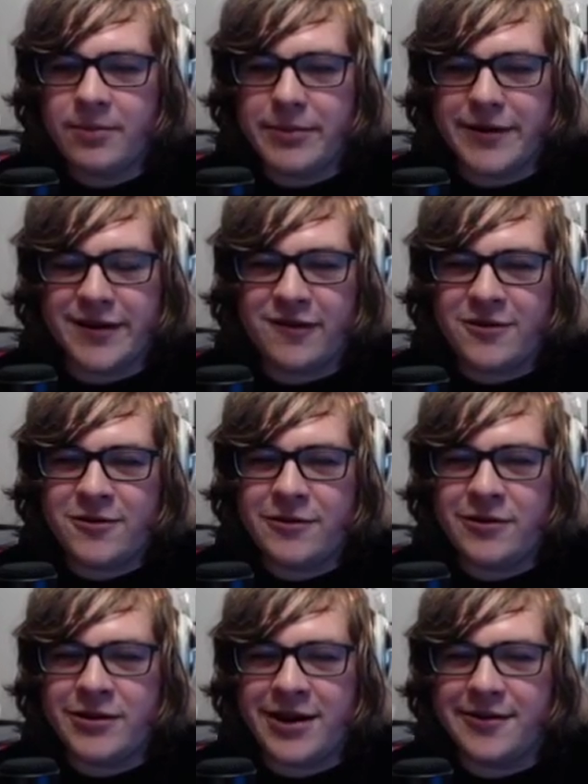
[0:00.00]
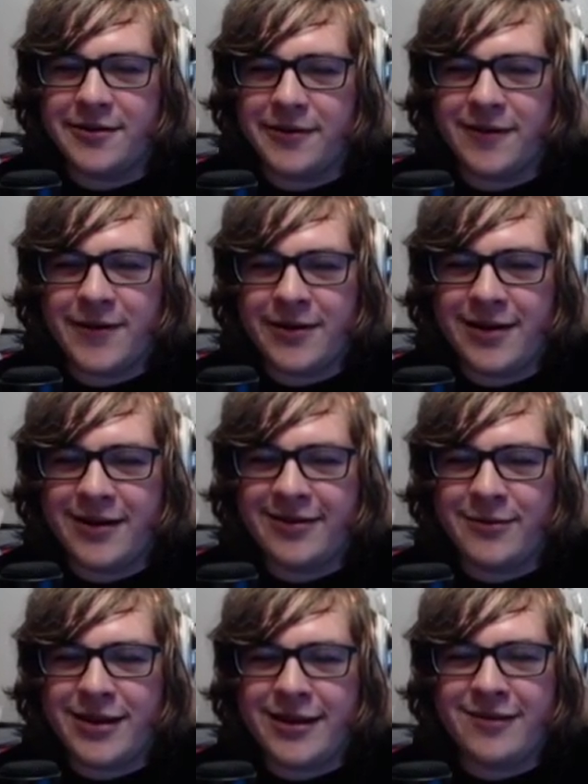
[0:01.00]
But this is Cuckoo Condor. He's one
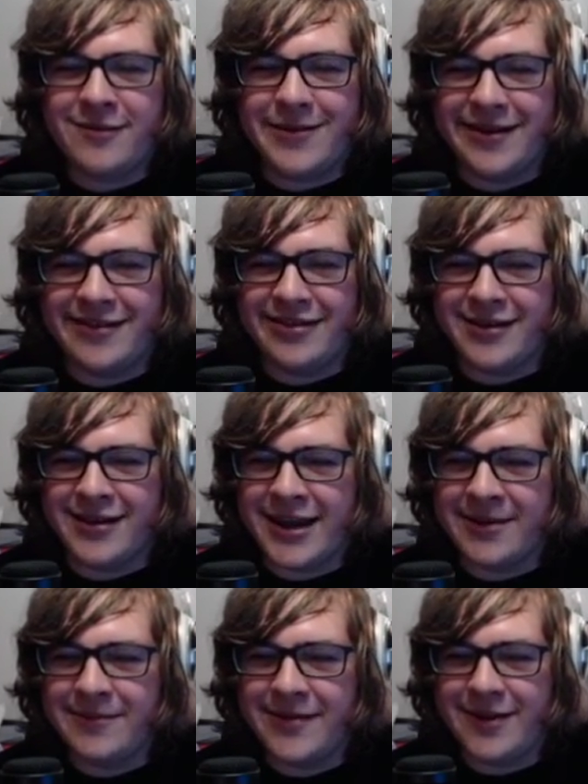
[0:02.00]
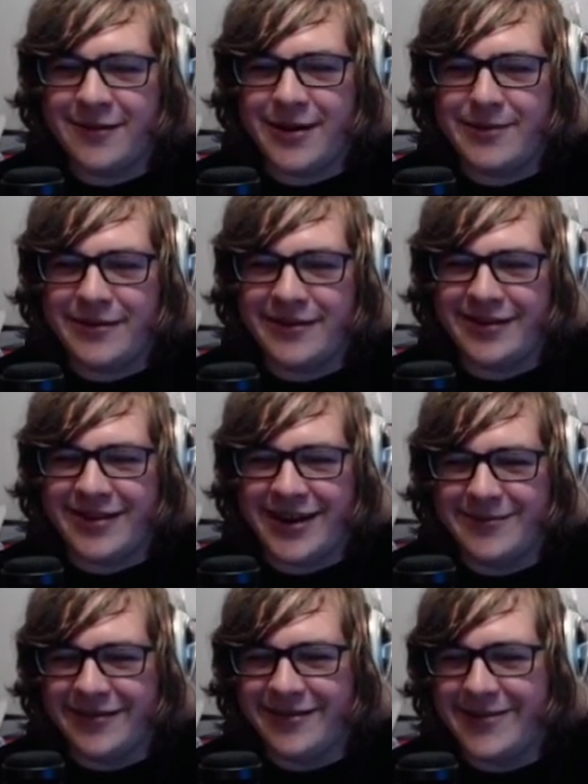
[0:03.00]
of the easiest bosses in the game. That's why I'm not really
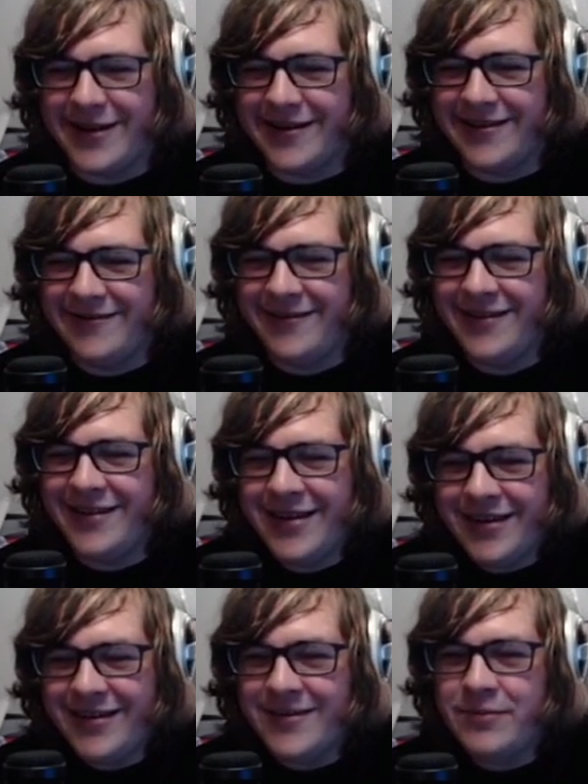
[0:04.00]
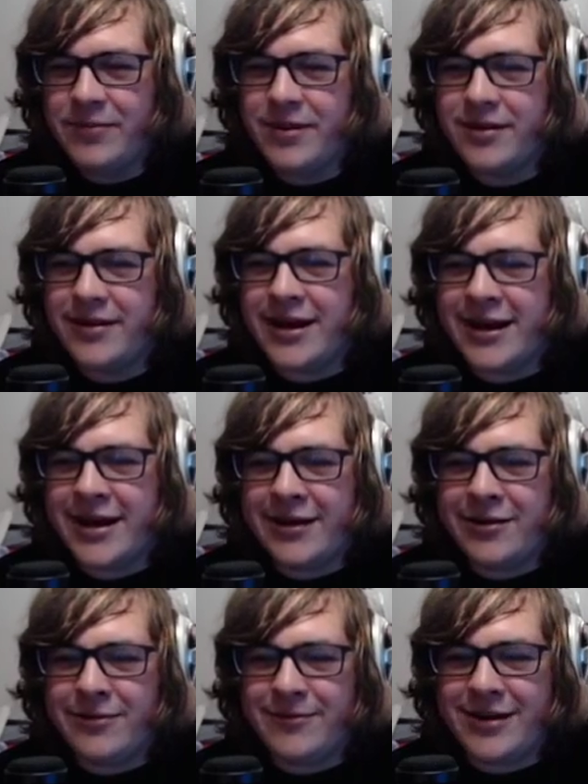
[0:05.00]
saying much about him. You gotta
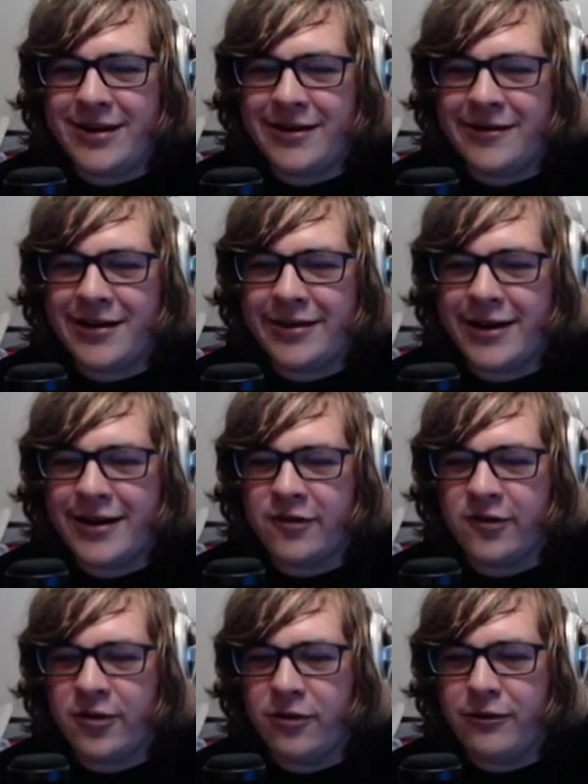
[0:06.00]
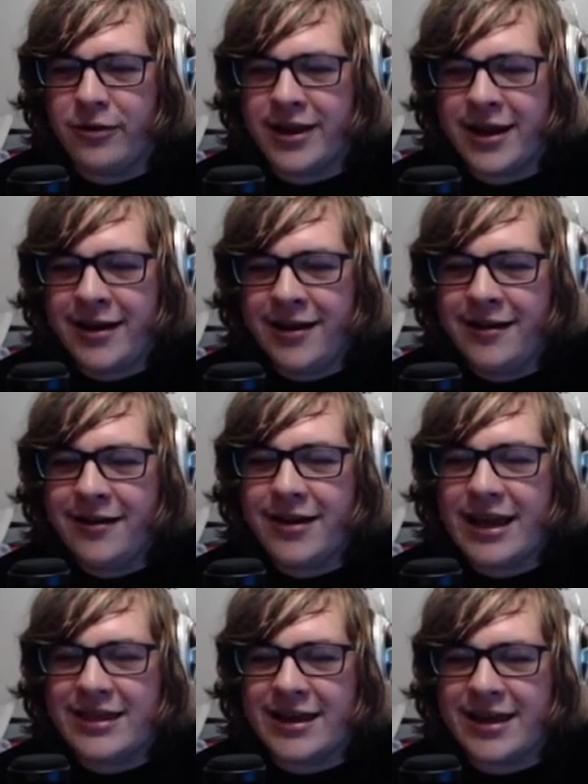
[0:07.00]
alley from here and then just hold 1 egg,
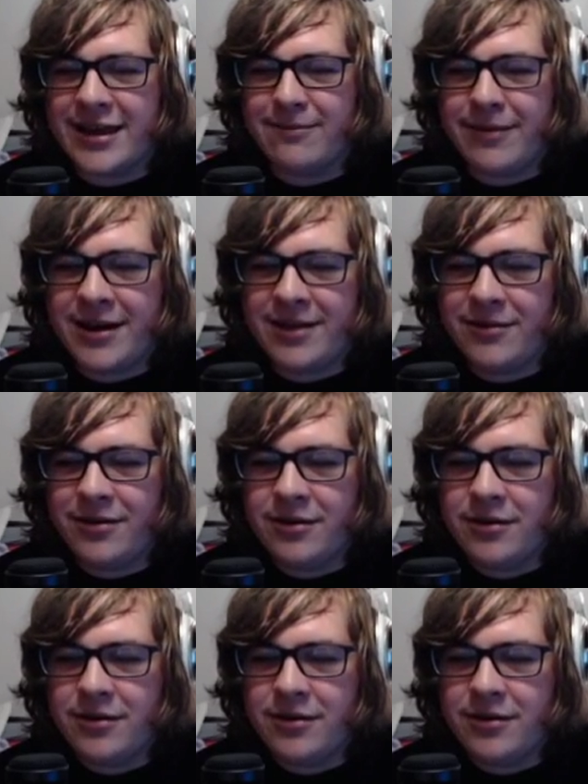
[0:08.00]
and then bam.